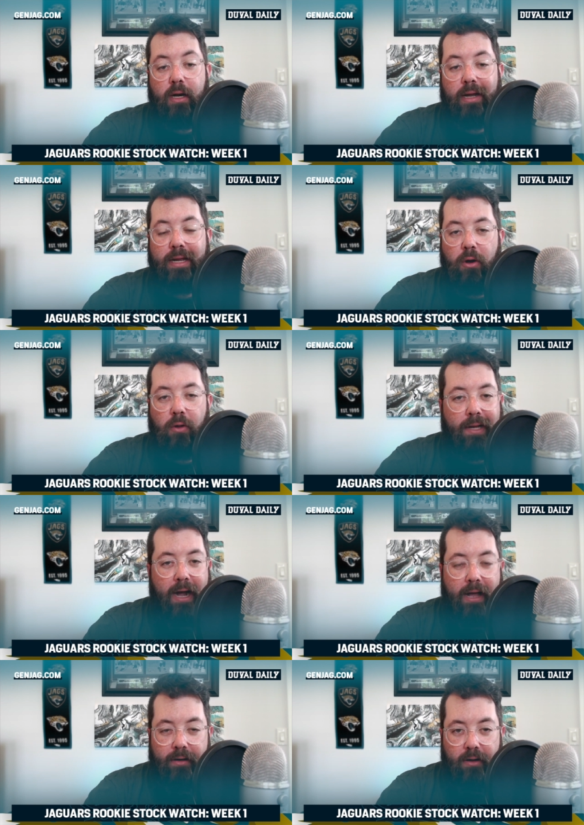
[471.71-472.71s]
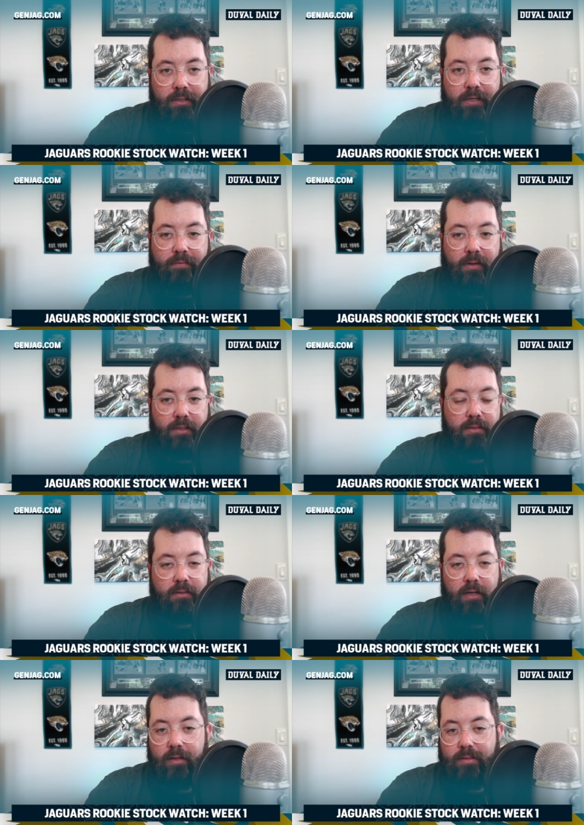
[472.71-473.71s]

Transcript: Uh, he only got in on defense to, uh,